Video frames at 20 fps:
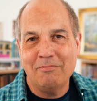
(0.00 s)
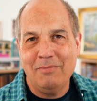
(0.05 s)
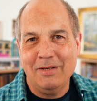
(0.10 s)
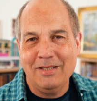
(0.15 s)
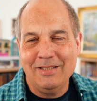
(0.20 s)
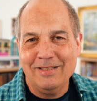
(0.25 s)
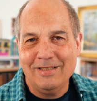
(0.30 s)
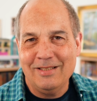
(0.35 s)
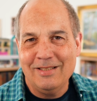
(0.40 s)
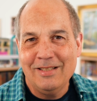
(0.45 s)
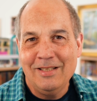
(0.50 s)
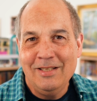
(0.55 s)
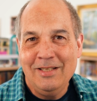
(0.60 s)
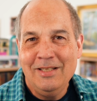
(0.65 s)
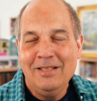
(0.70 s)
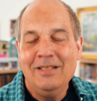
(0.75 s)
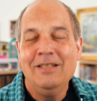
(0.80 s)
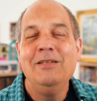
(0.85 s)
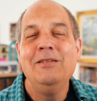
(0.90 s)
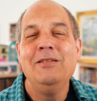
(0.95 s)
button.
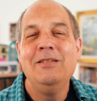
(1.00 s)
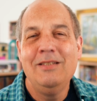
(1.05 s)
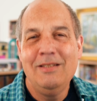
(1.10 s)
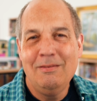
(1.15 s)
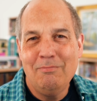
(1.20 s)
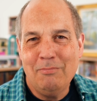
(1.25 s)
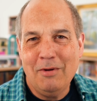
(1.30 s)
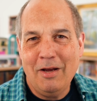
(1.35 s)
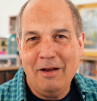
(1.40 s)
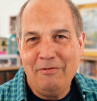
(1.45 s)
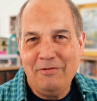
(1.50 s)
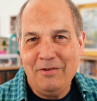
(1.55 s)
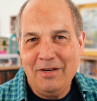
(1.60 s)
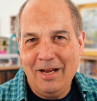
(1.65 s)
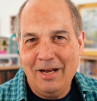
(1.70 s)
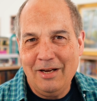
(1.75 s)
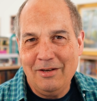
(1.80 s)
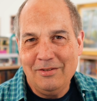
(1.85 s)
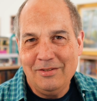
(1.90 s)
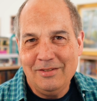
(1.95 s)
Bye for
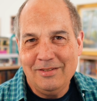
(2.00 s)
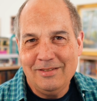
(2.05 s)
now.